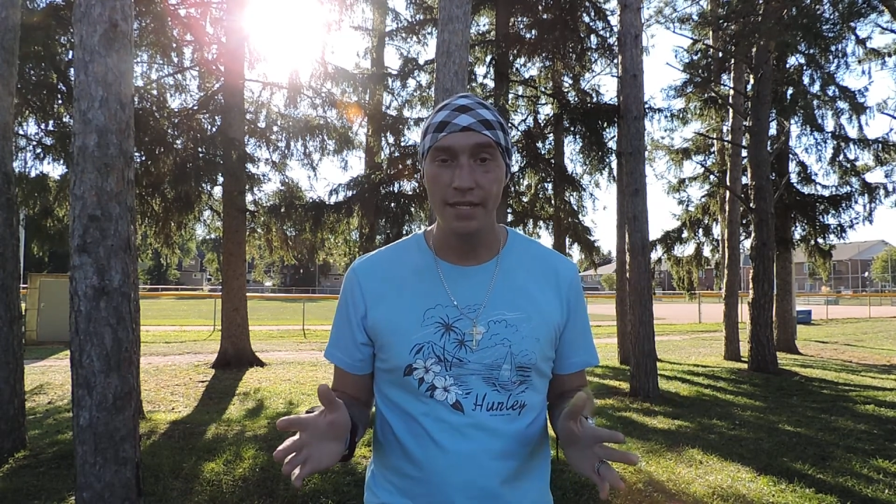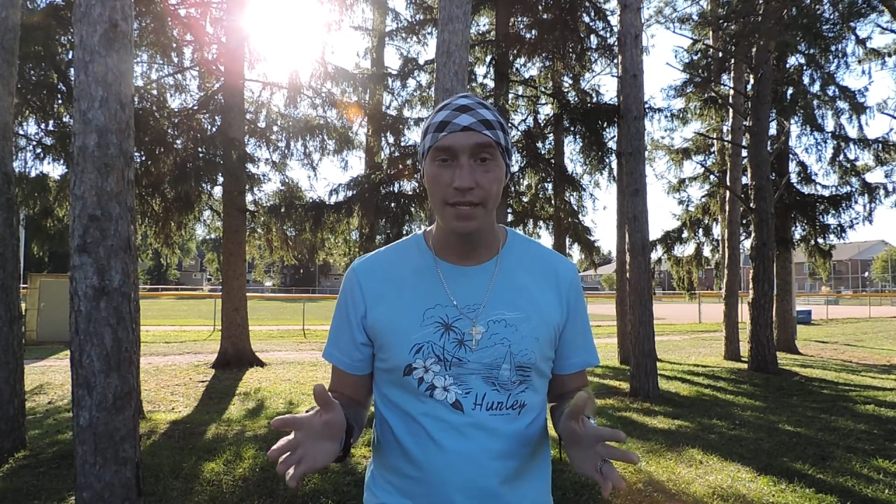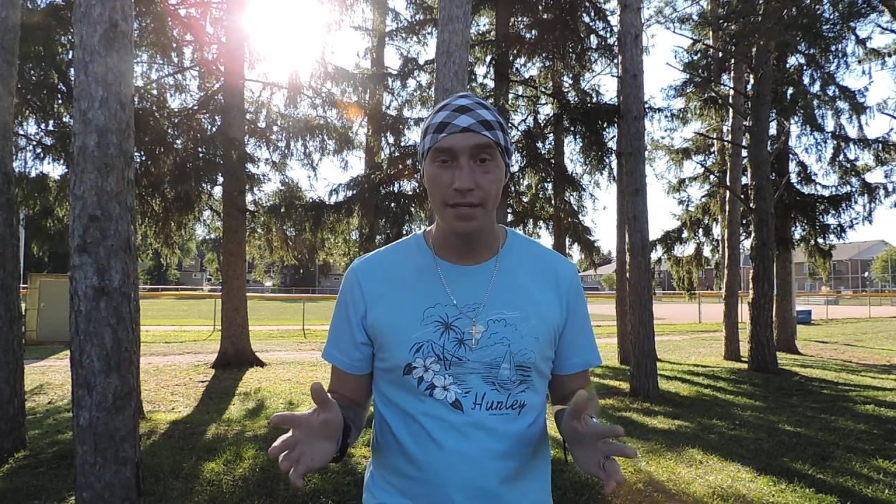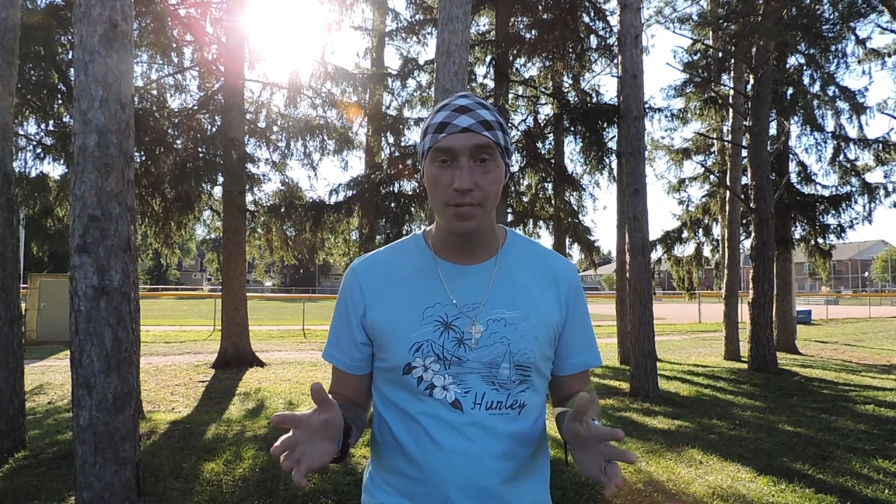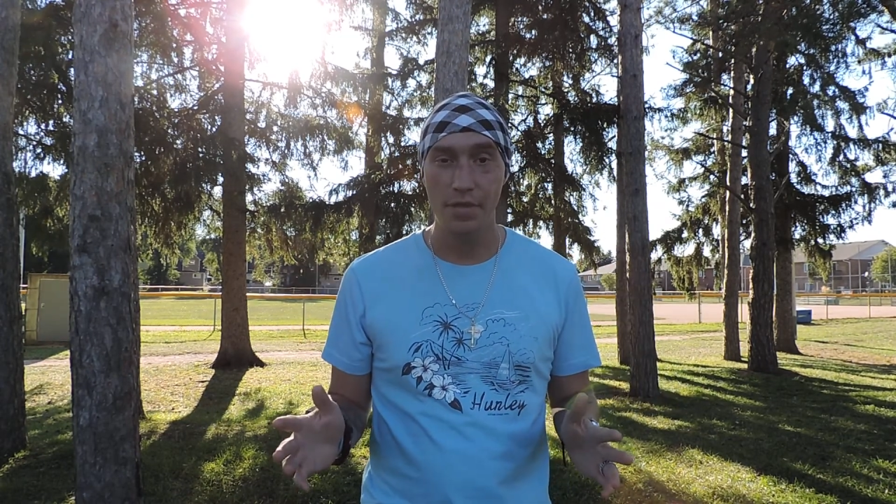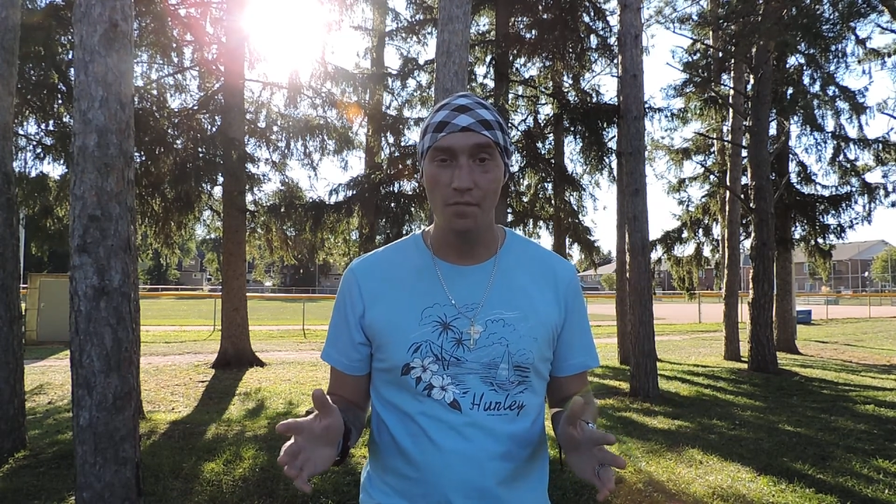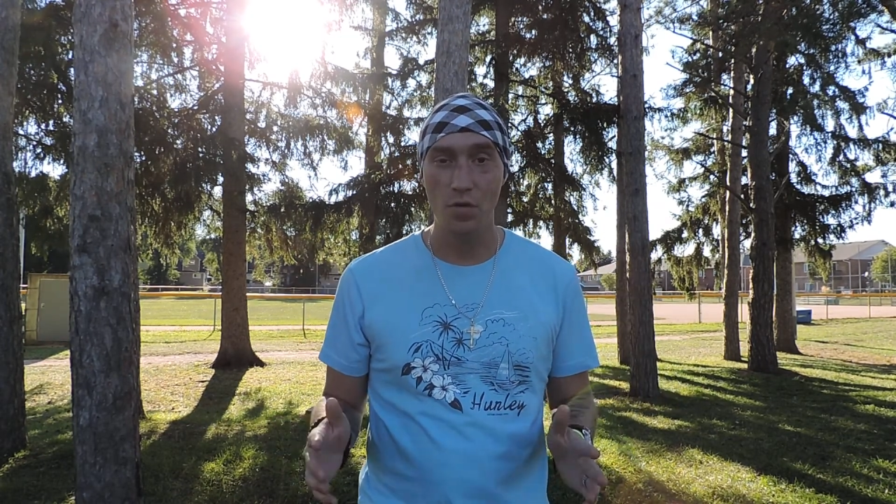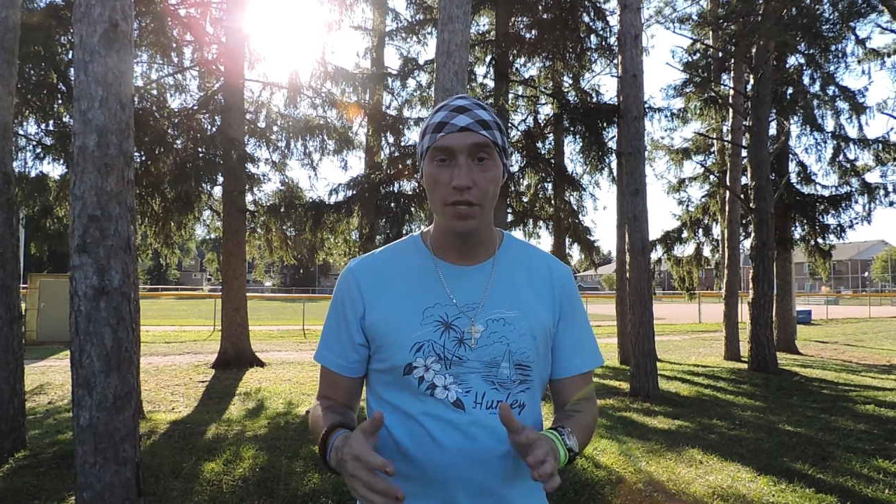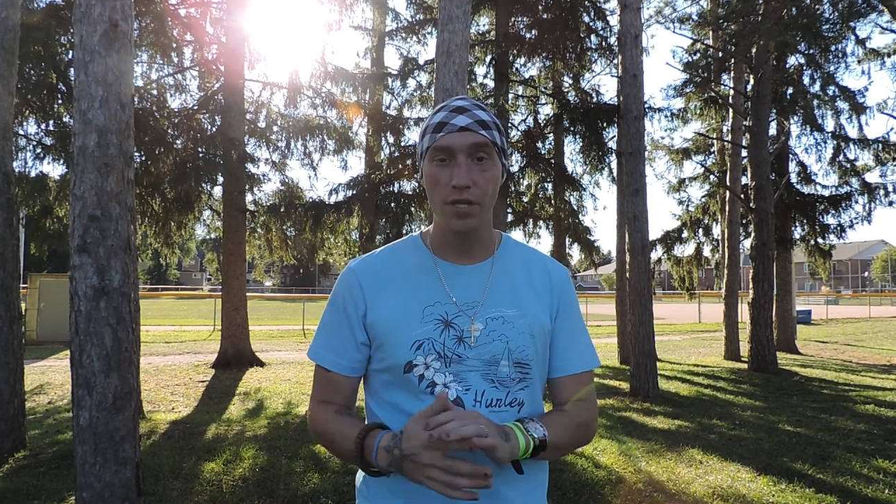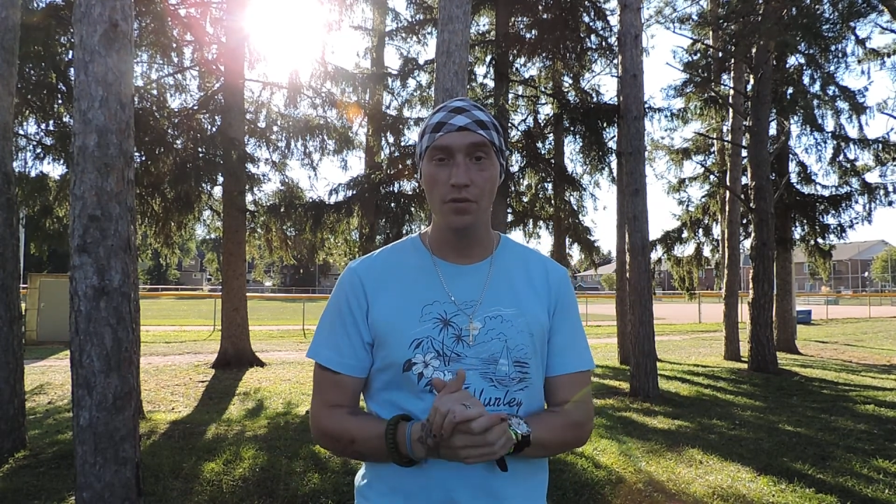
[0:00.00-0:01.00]
tips
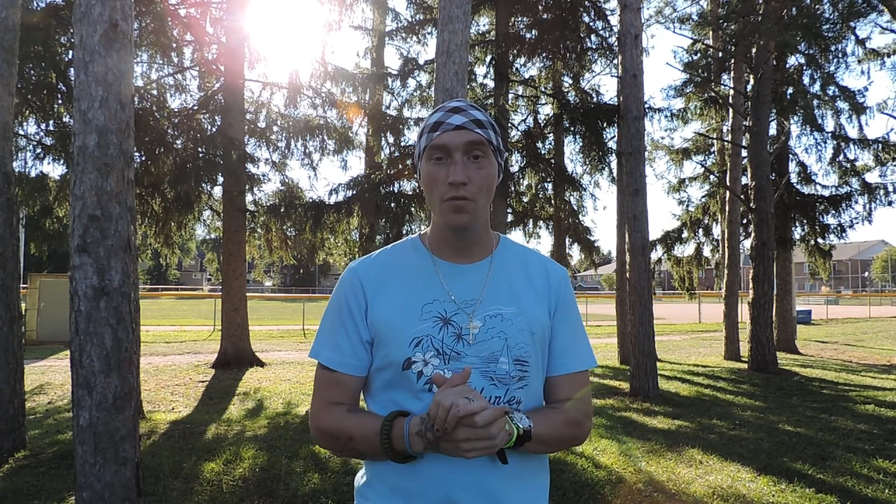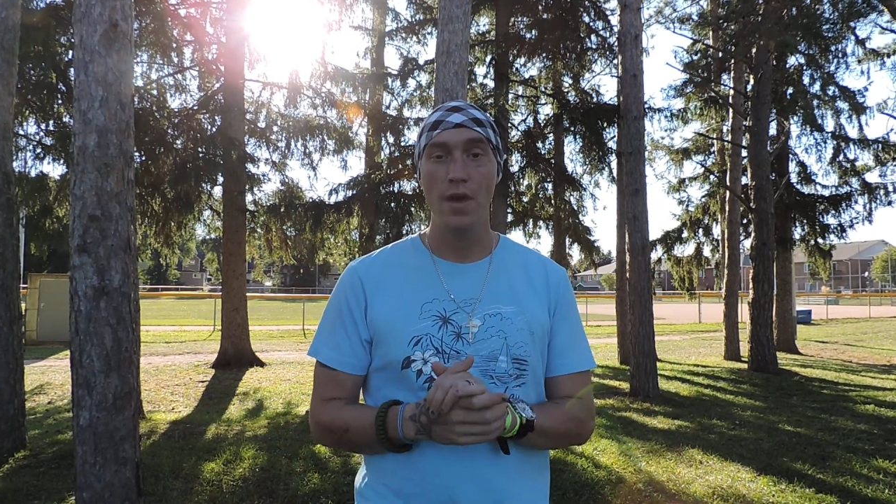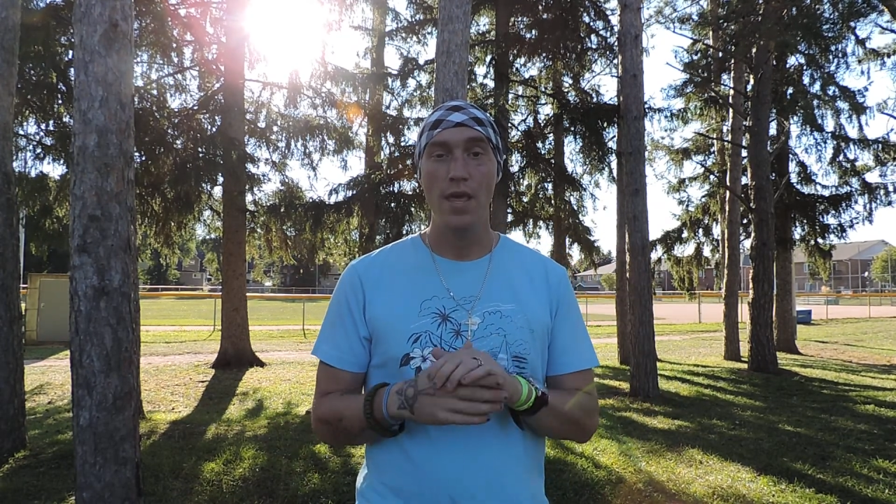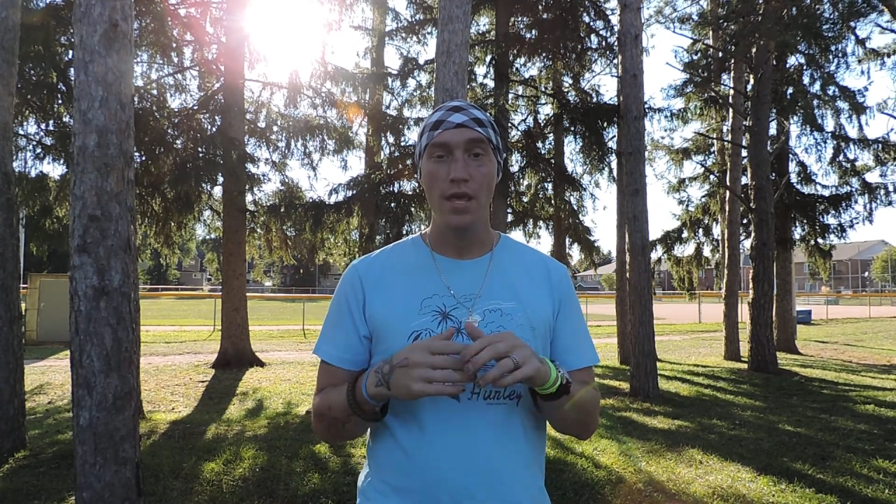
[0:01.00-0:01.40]
for you